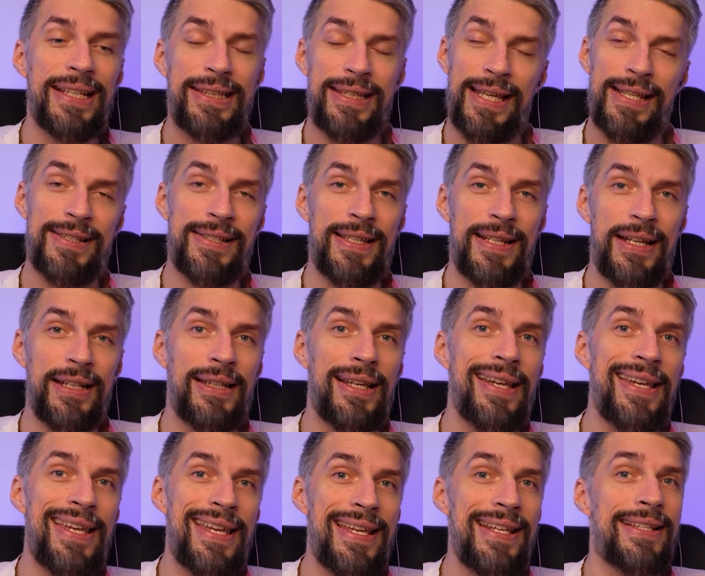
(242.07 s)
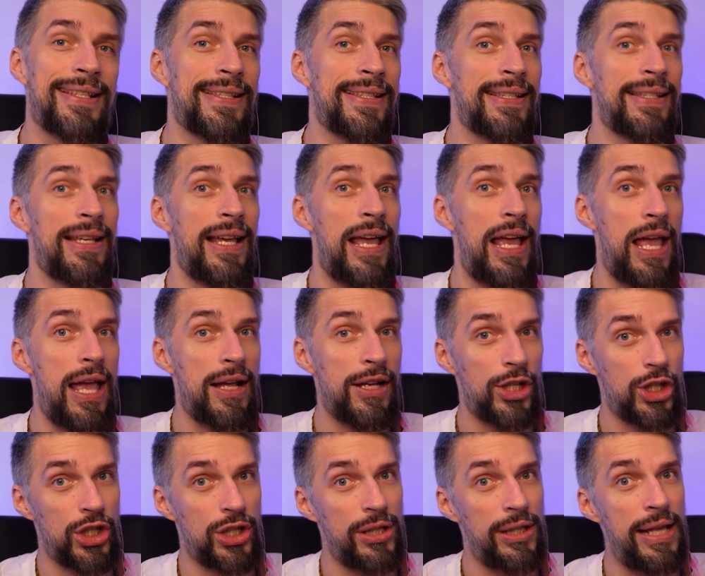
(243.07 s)
tested it, it's
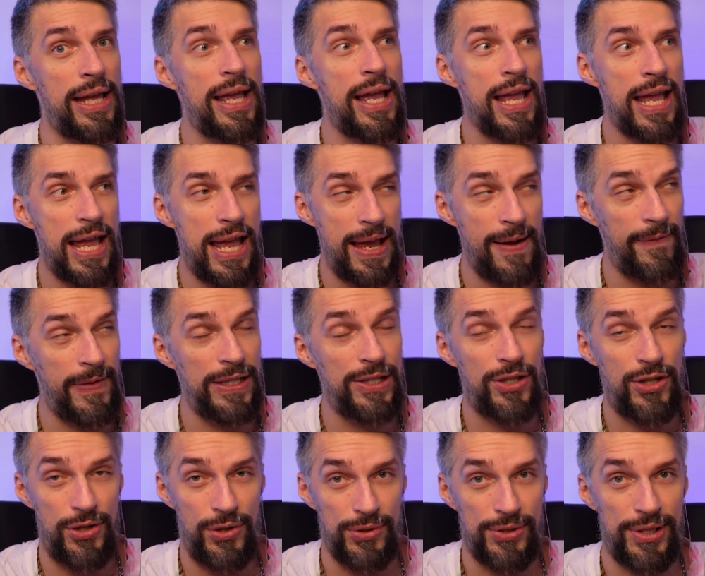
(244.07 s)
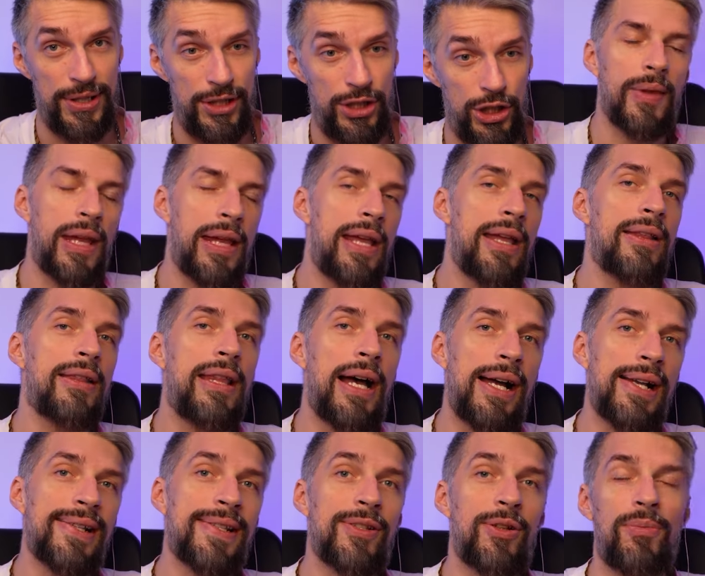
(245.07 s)
actually have its usage. It
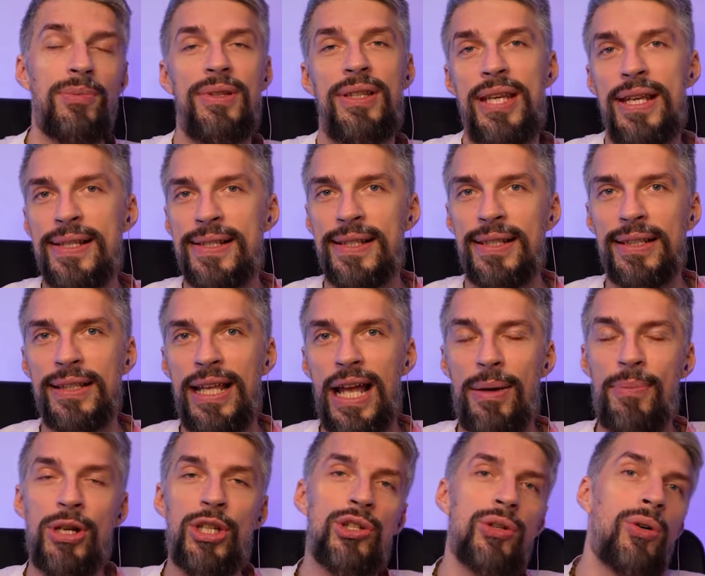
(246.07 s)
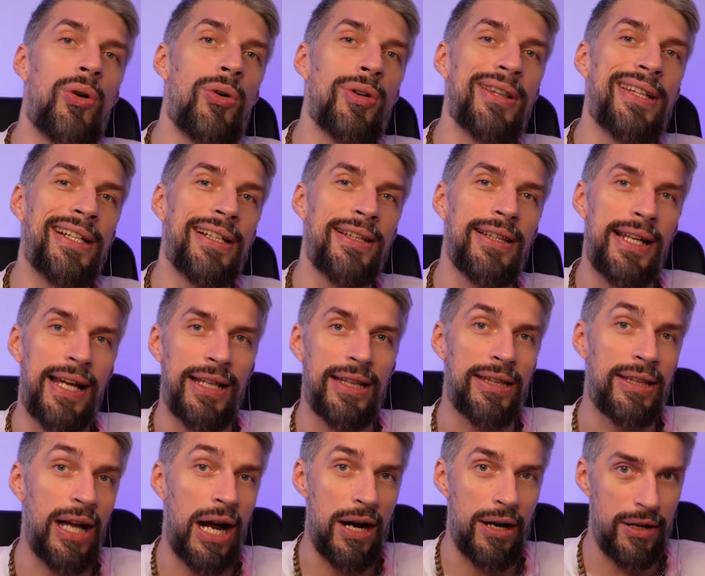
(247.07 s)
does some decent damage on the
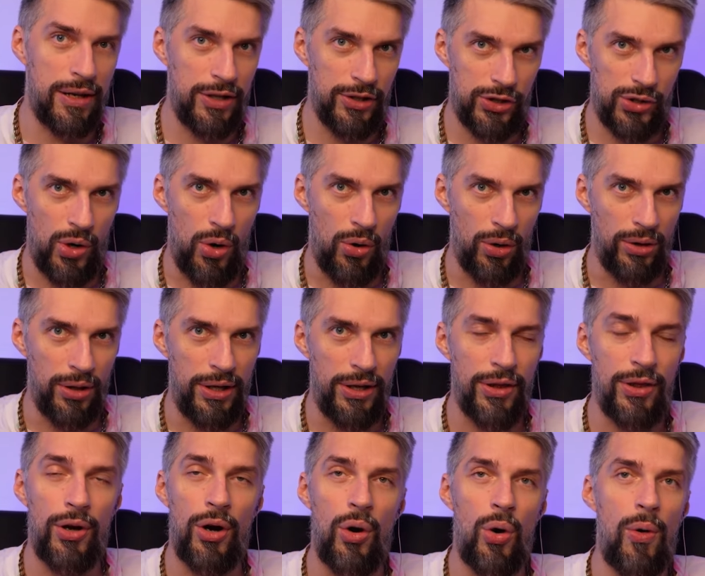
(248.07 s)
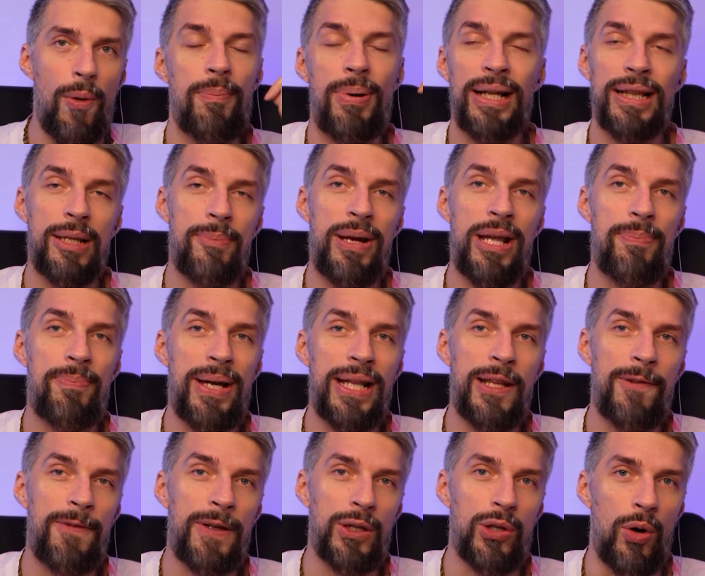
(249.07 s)
land targets only though, but the main
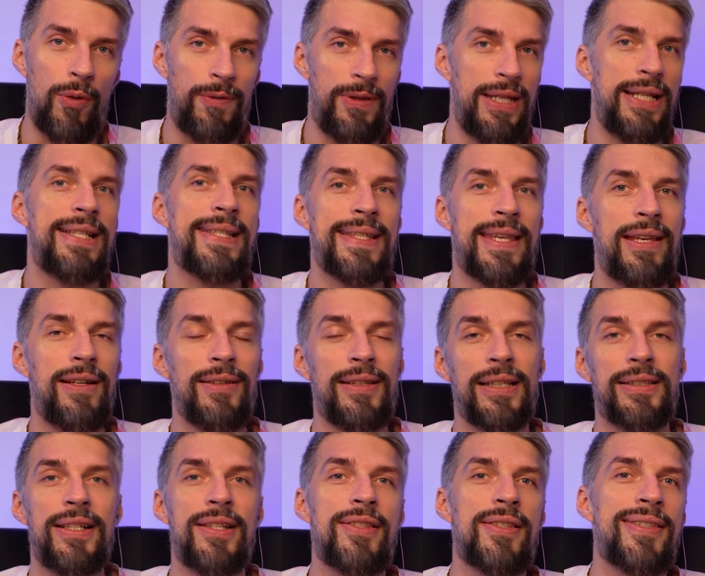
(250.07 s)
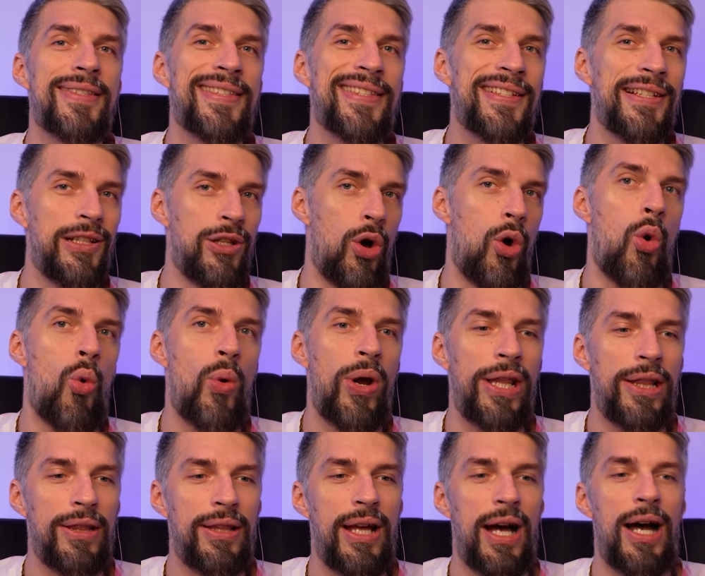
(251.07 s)
benefit of this skill that it's
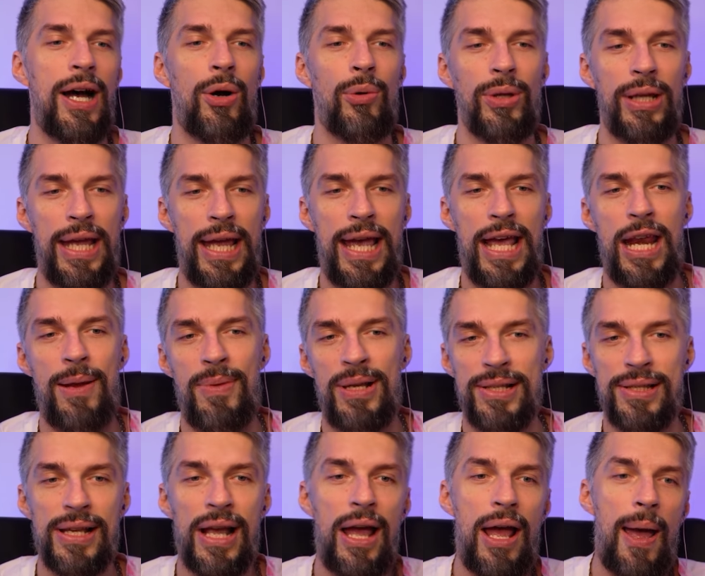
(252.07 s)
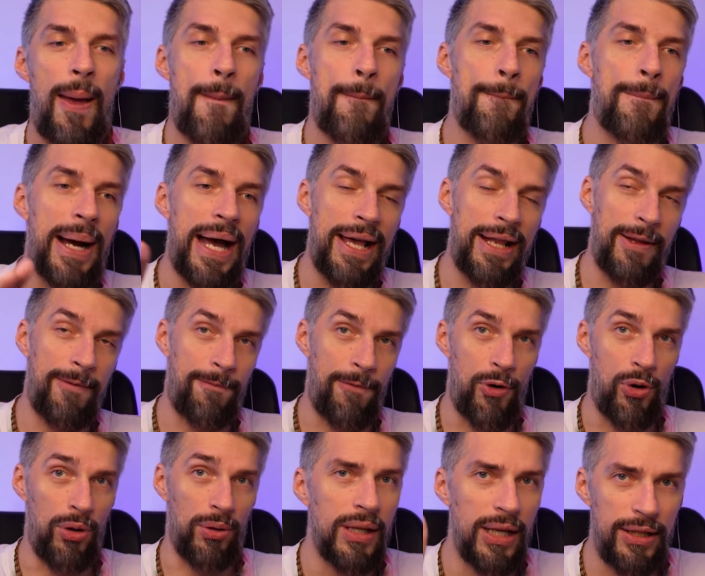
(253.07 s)
slowing down enemies by
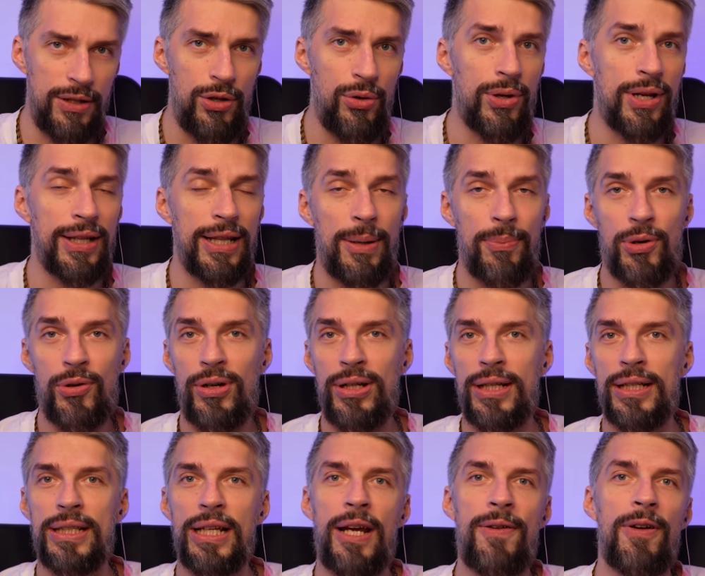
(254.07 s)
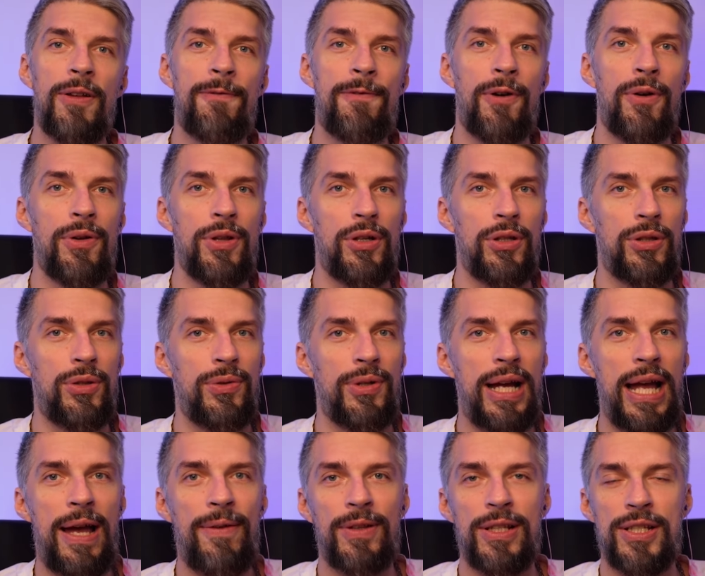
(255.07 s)
default. And you can upgrade it even further to
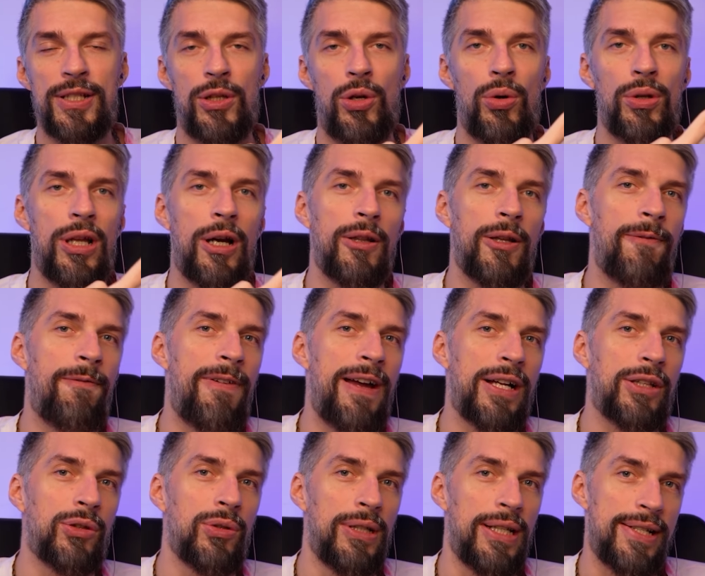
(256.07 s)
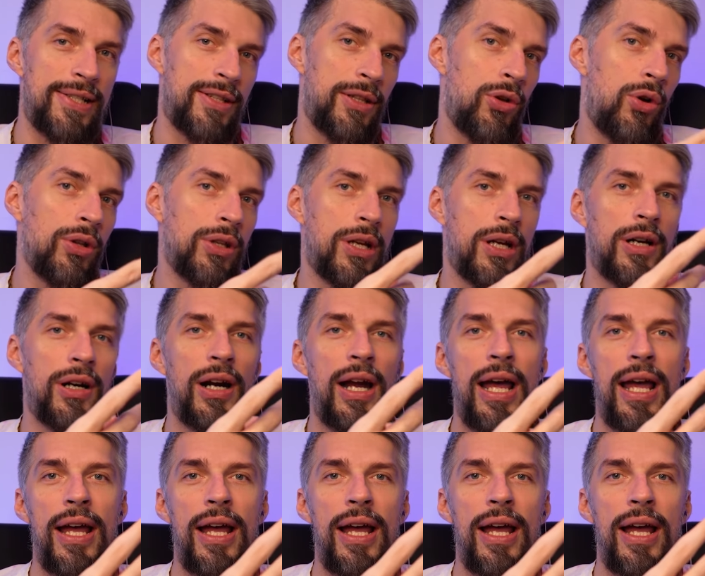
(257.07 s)
have the slowdown effect to last longer